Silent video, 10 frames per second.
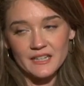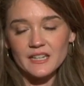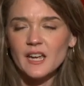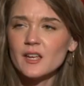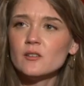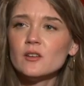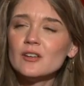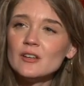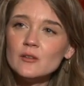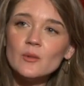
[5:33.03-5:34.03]
Yeah,
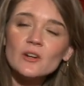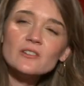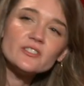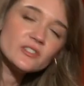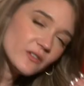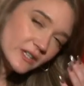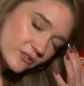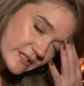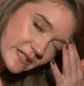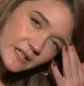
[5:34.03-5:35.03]
Margaret's so
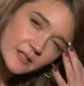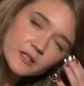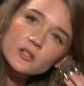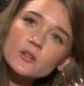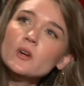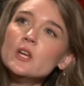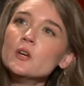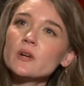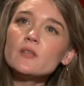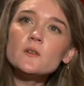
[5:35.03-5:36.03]
interesting. And, you know,
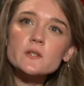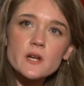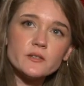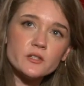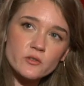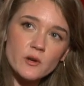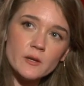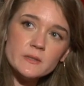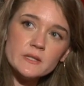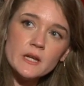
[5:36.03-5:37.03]
when I first got the
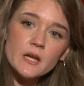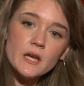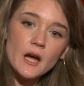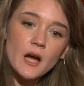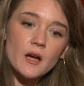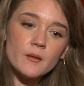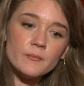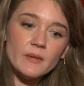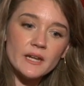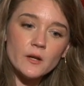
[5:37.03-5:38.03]
script, um,
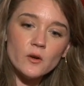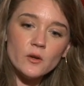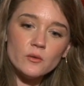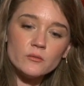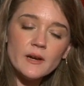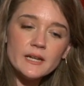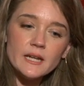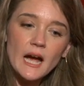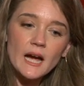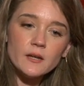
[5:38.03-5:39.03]
and I read it,
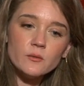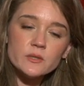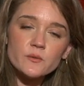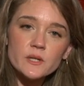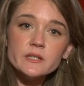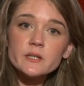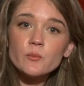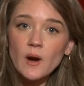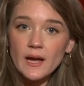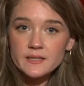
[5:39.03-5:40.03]
I was really
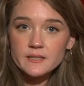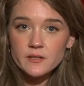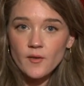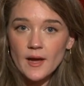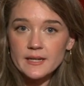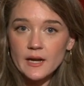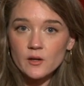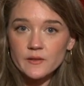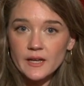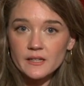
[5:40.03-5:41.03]
surprised to find
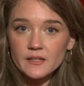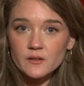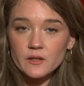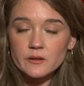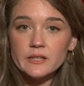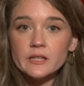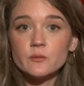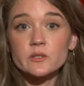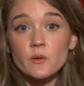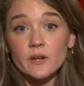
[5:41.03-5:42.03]
out that the lead
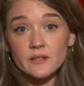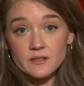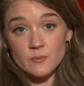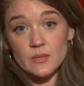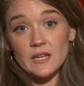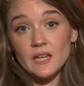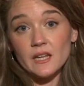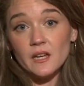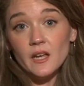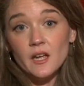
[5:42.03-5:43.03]
was going to
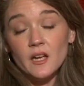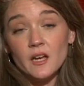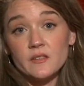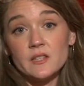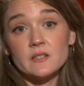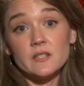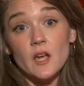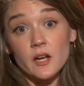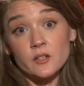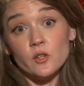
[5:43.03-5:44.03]
be this
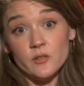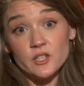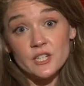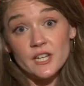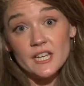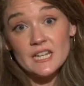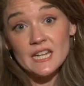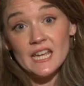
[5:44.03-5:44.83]
young novitiate.